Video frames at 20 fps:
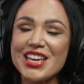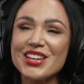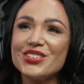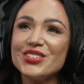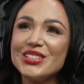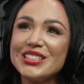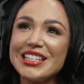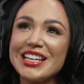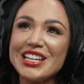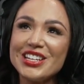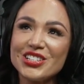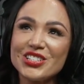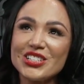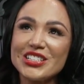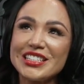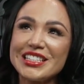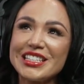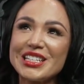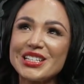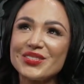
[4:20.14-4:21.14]
It was
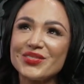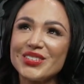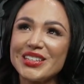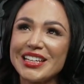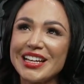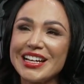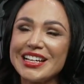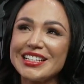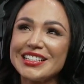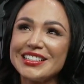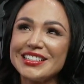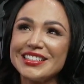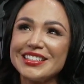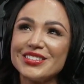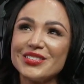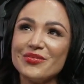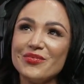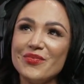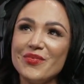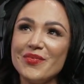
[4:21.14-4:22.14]
interesting because
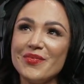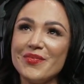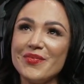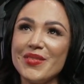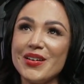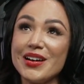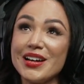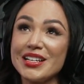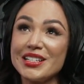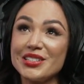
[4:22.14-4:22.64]
my